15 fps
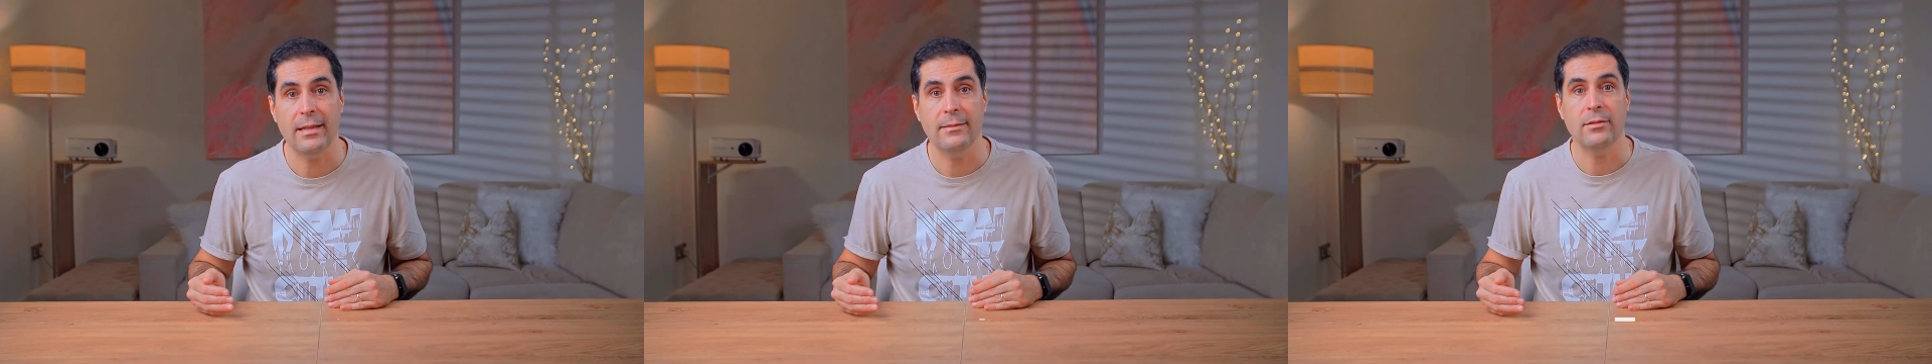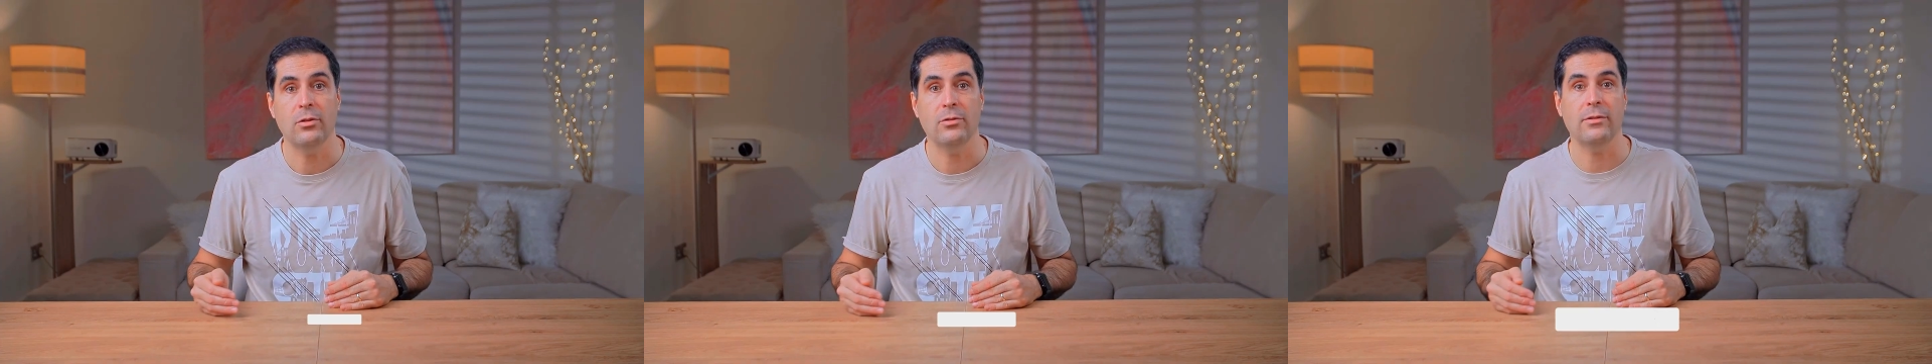
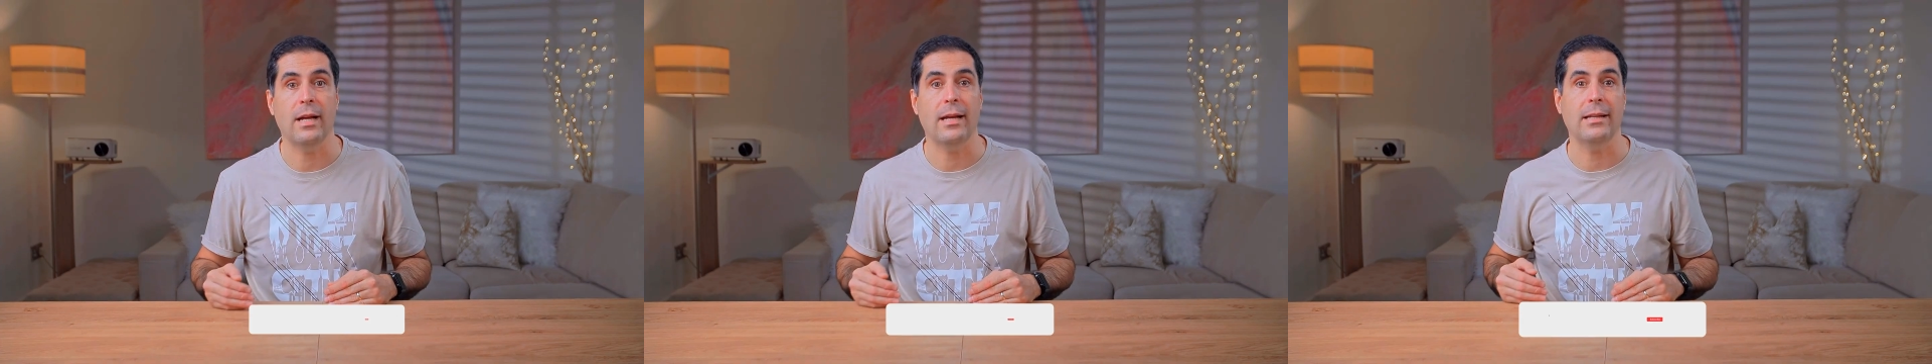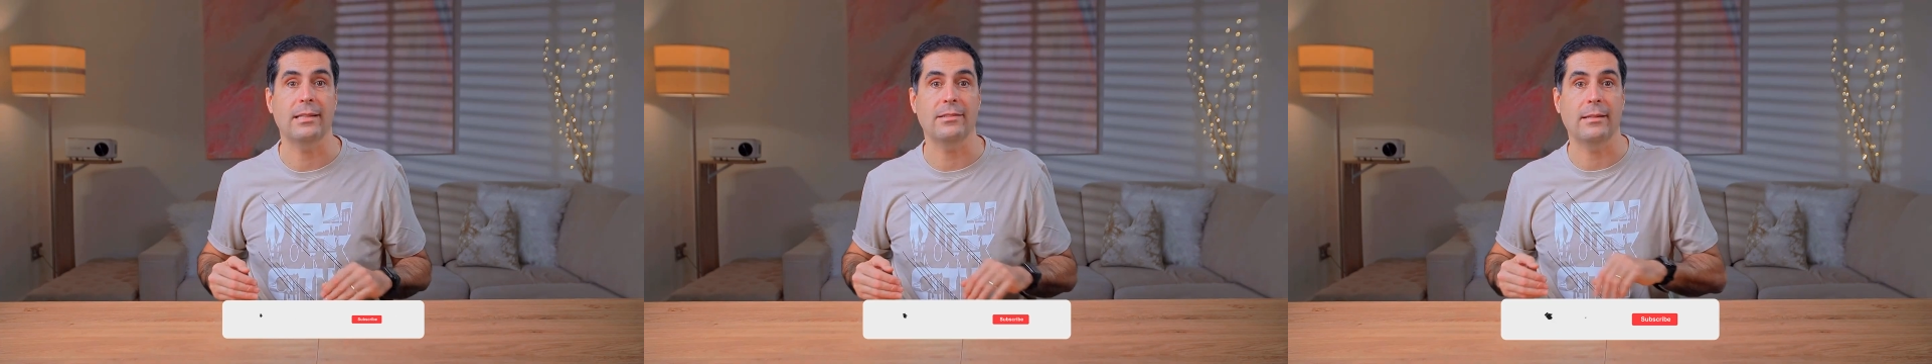If you
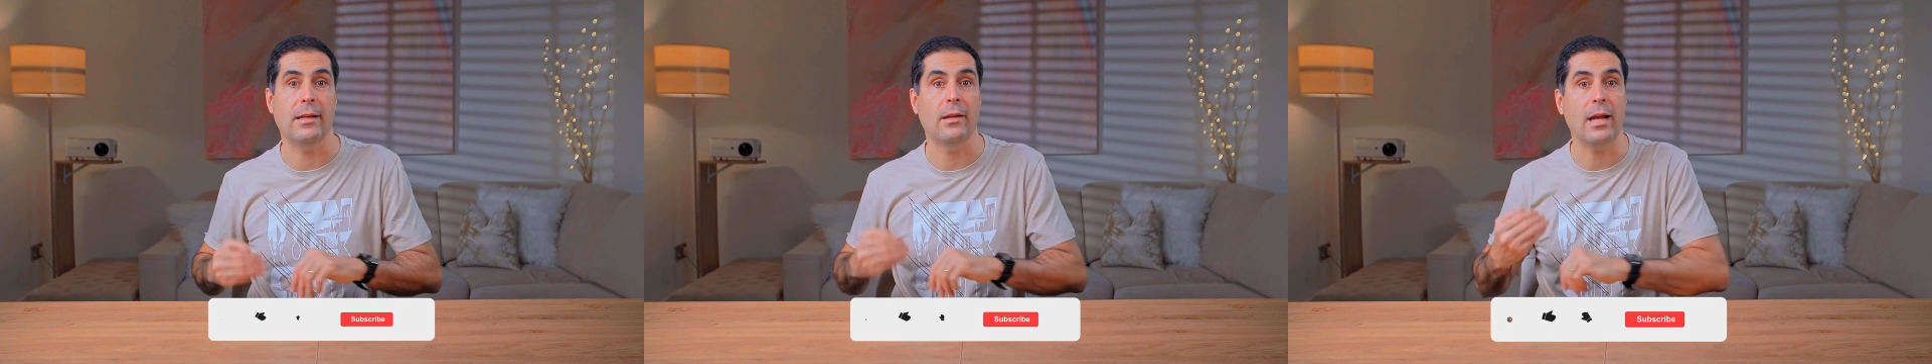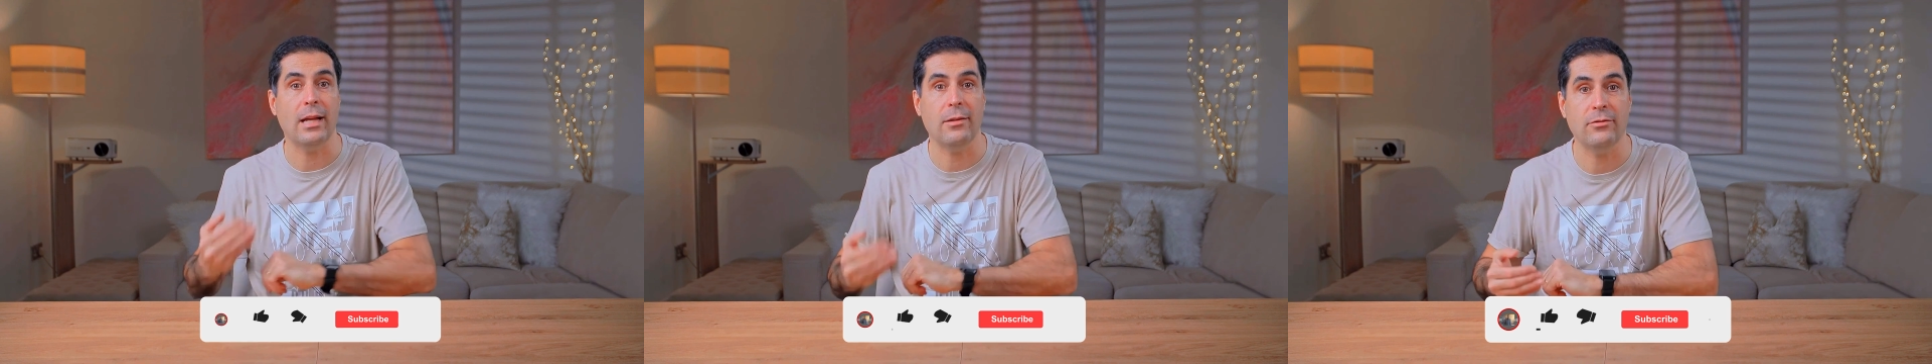found this
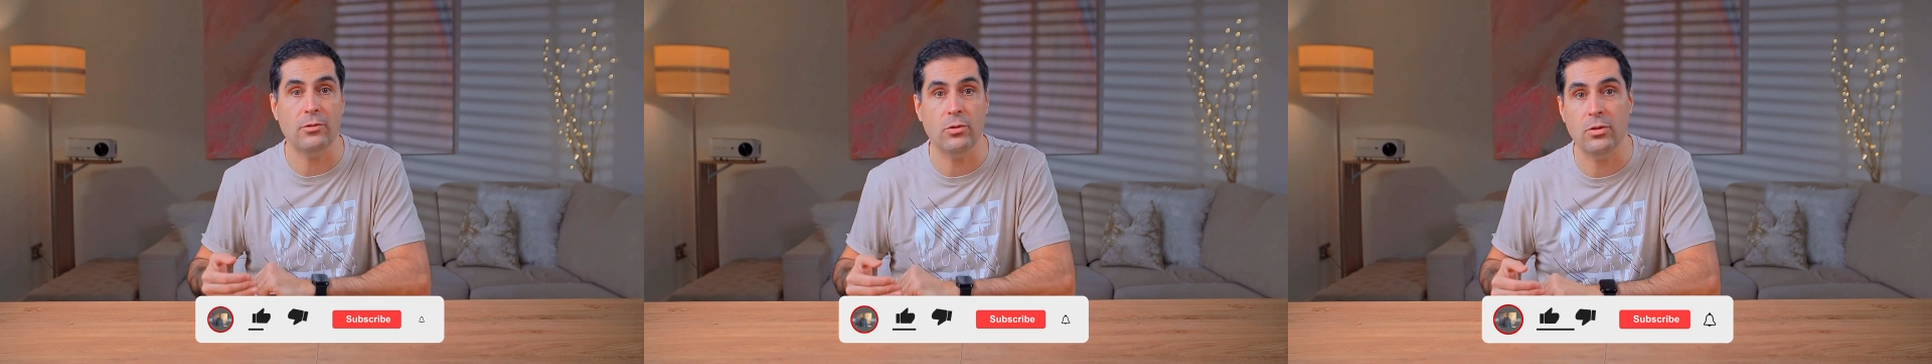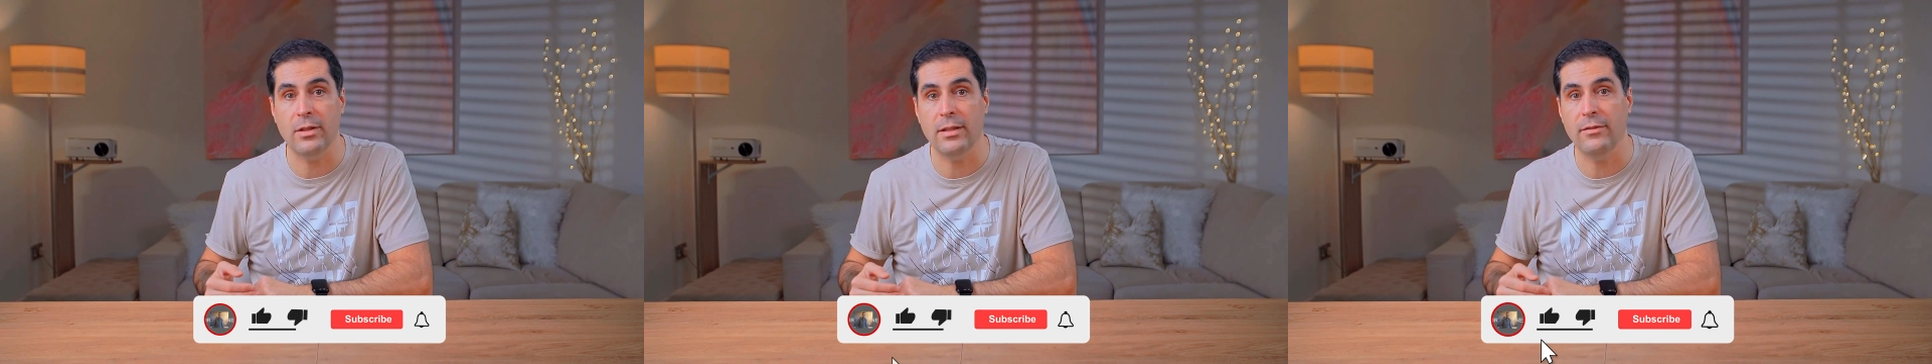video
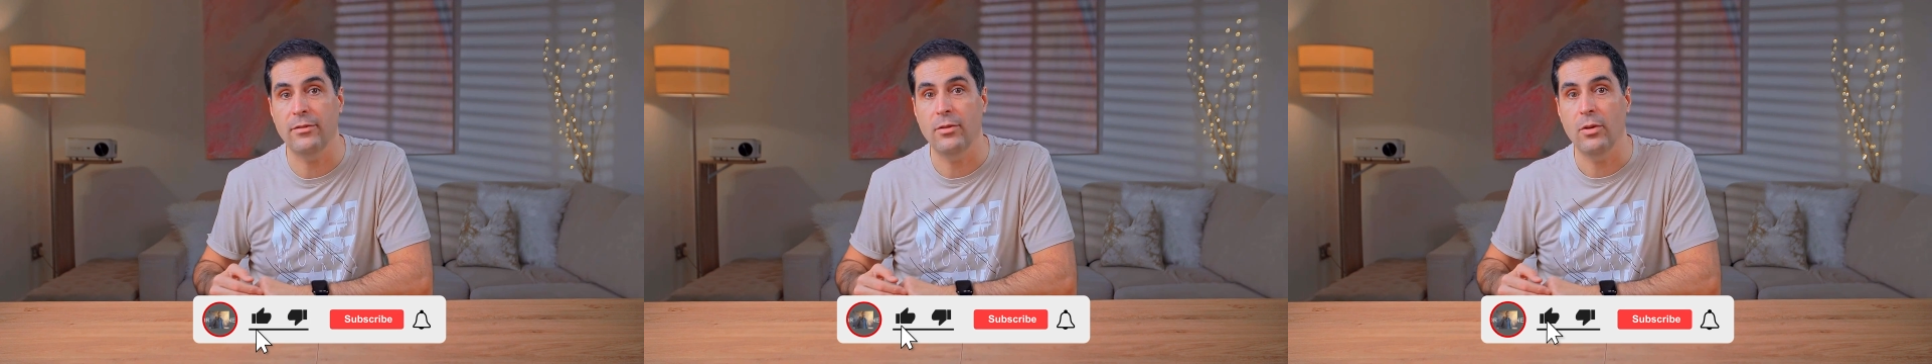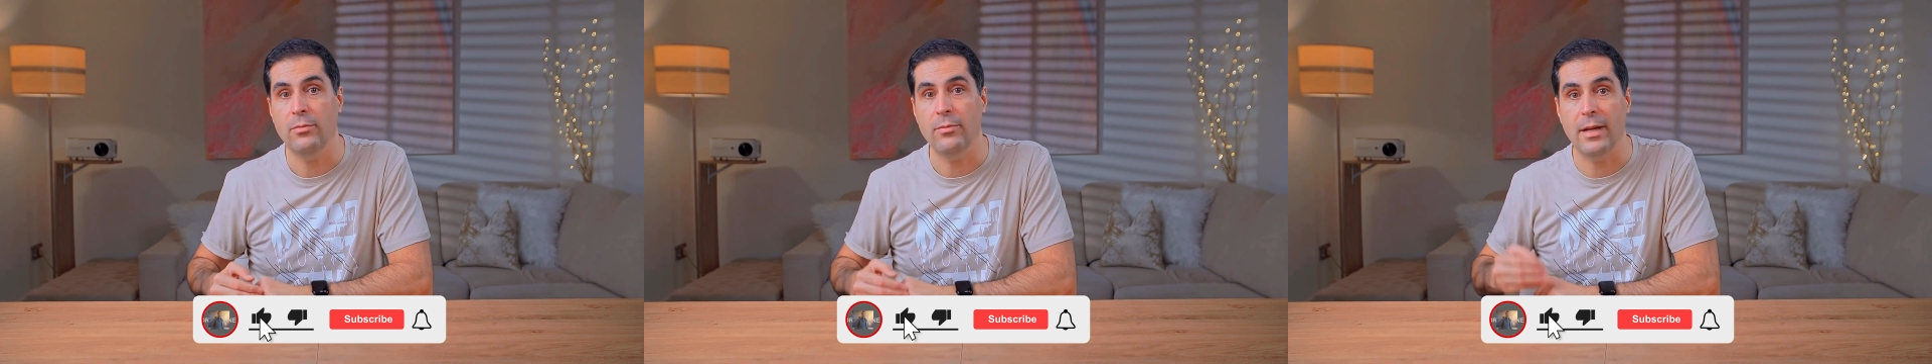helpful, if
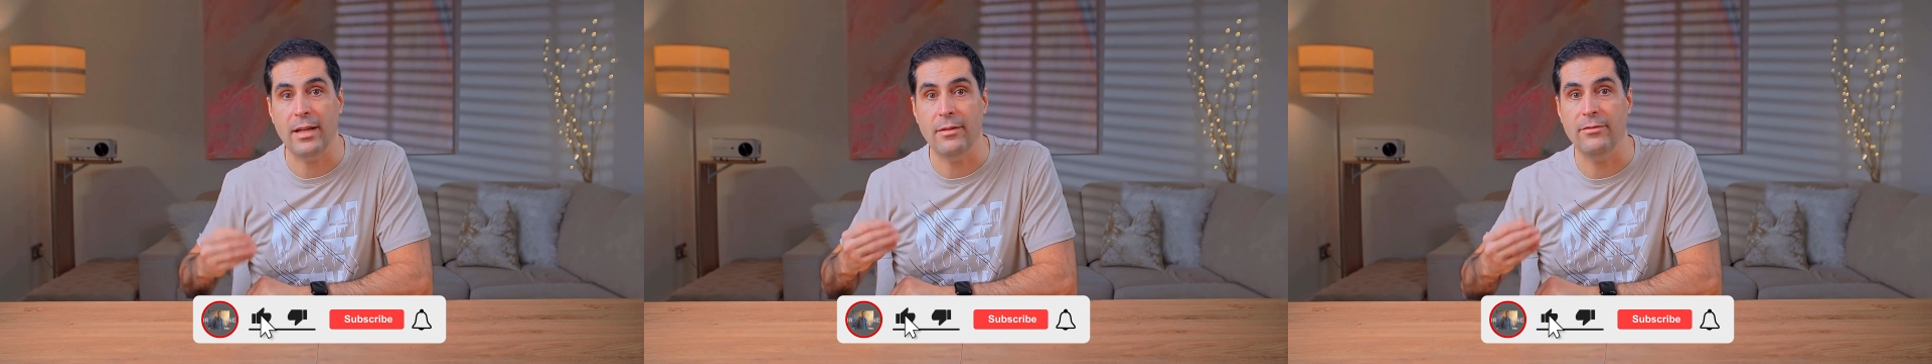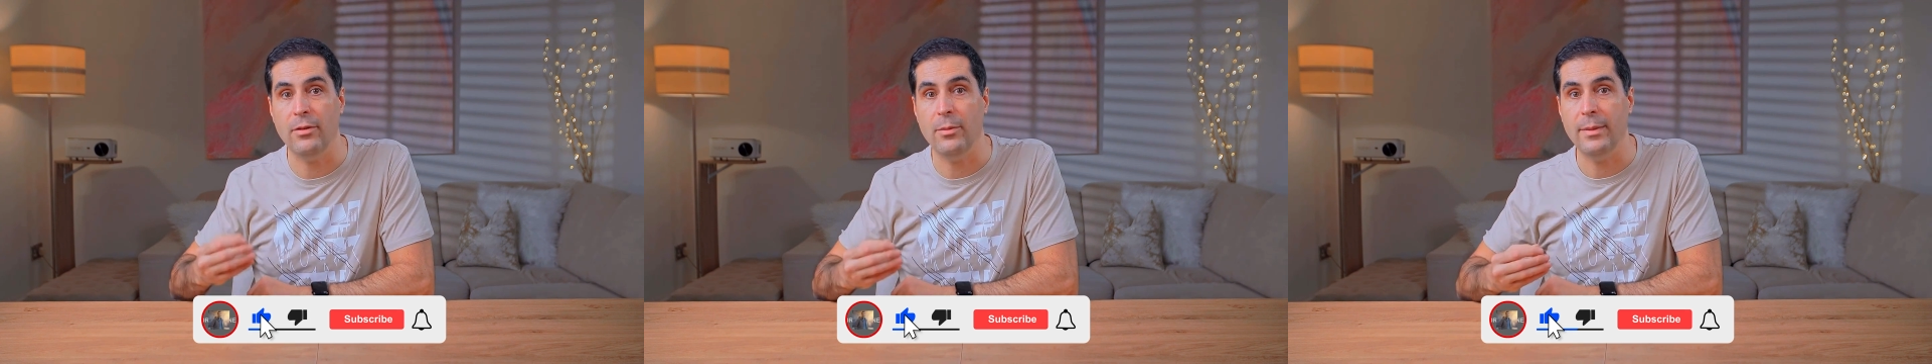you got
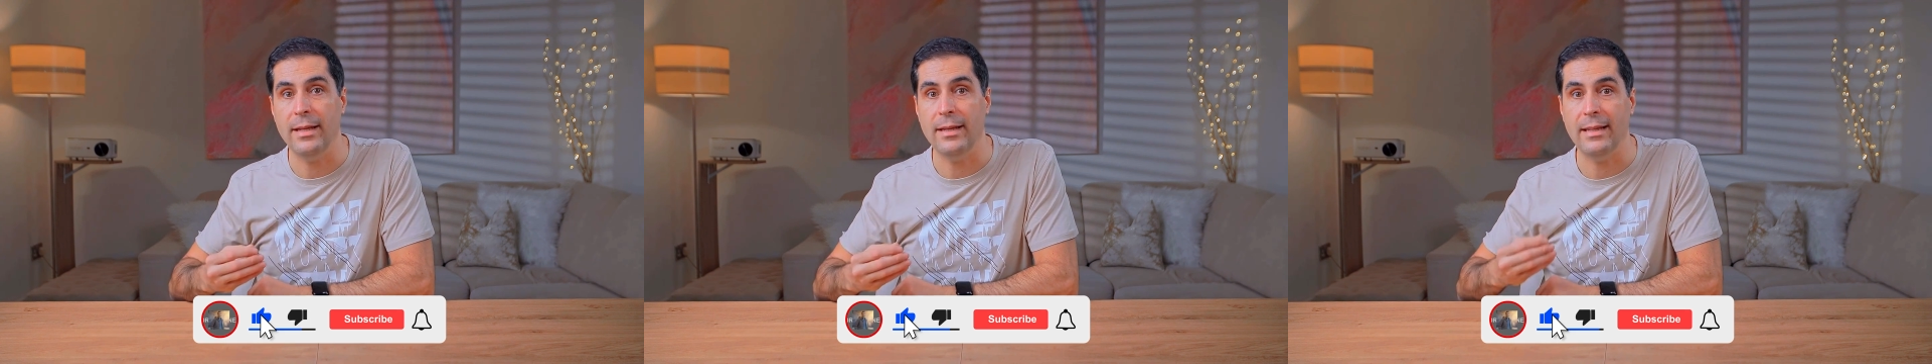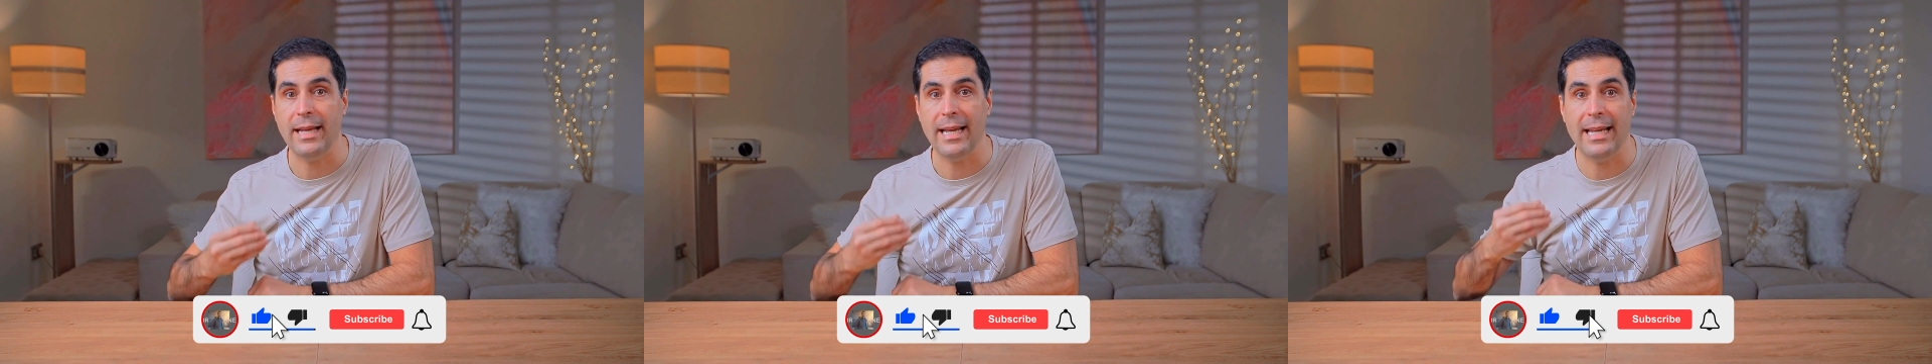value from
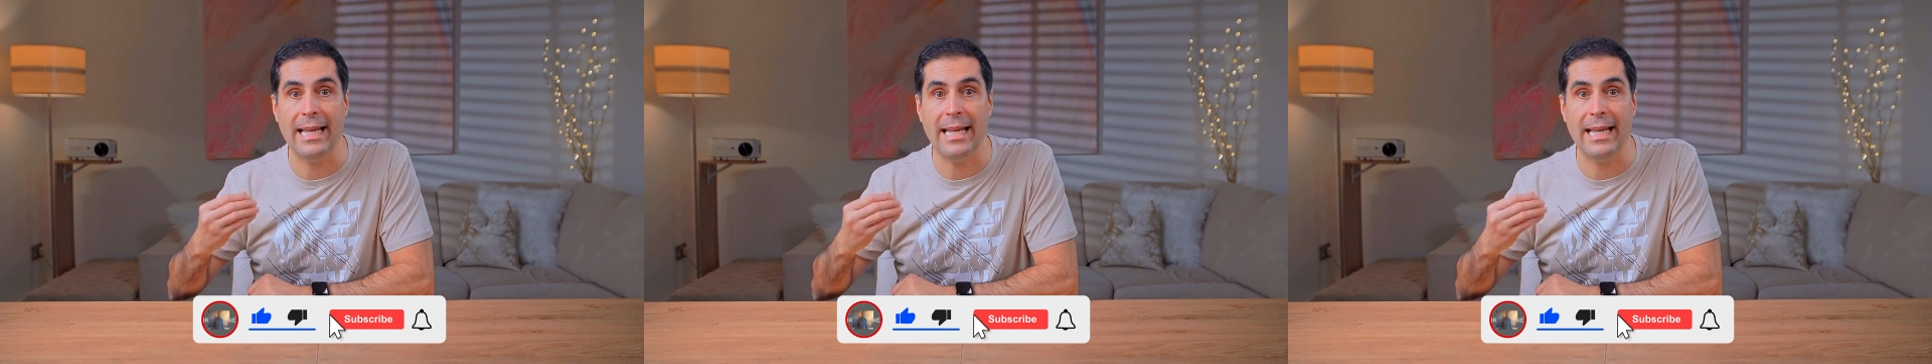it,